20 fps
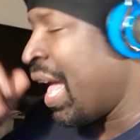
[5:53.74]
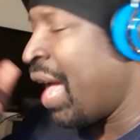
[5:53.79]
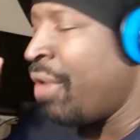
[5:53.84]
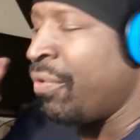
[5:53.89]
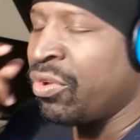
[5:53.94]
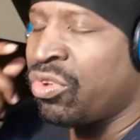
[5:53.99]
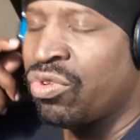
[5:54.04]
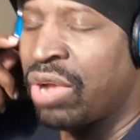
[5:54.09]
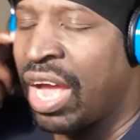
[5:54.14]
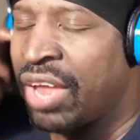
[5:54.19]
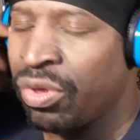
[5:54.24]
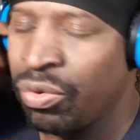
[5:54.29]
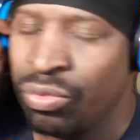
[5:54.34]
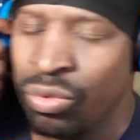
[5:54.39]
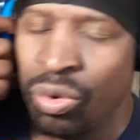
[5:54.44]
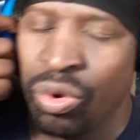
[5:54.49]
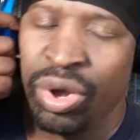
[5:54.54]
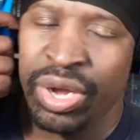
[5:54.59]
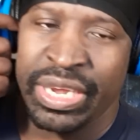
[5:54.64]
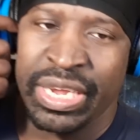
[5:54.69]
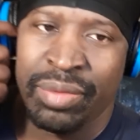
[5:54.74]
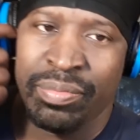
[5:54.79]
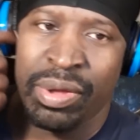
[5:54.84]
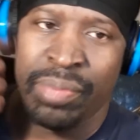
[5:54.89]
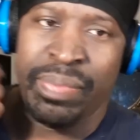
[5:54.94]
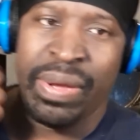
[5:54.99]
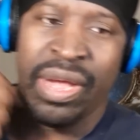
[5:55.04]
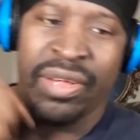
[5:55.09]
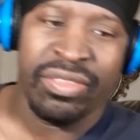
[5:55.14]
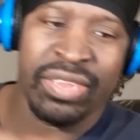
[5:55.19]
I would try to warn him
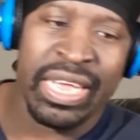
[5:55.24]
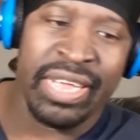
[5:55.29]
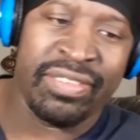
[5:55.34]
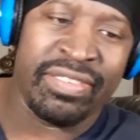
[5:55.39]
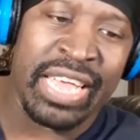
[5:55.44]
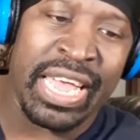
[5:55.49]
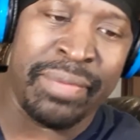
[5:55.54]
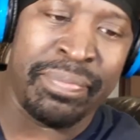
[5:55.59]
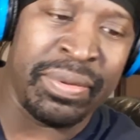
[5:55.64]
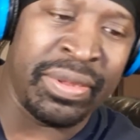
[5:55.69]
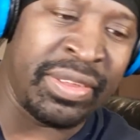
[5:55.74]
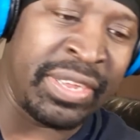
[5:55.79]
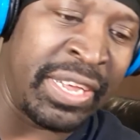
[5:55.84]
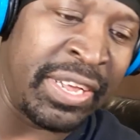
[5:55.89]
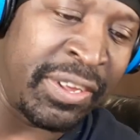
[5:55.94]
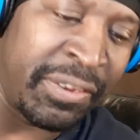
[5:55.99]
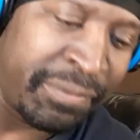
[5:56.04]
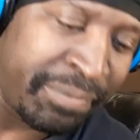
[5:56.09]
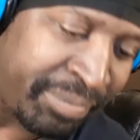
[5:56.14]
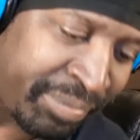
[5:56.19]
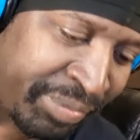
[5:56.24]
about that type of stuff.